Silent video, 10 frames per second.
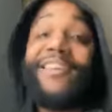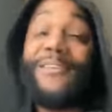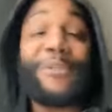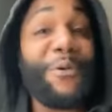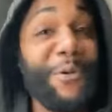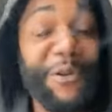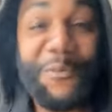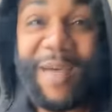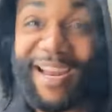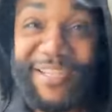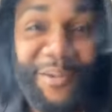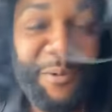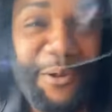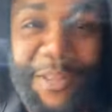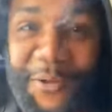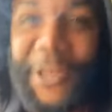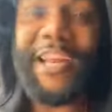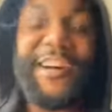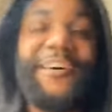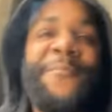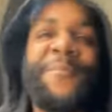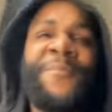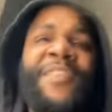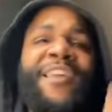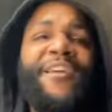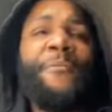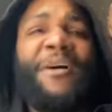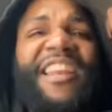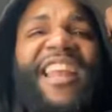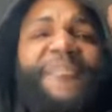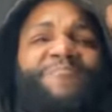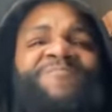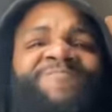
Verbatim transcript: you screwing nobody, Something don't equal up. Put it like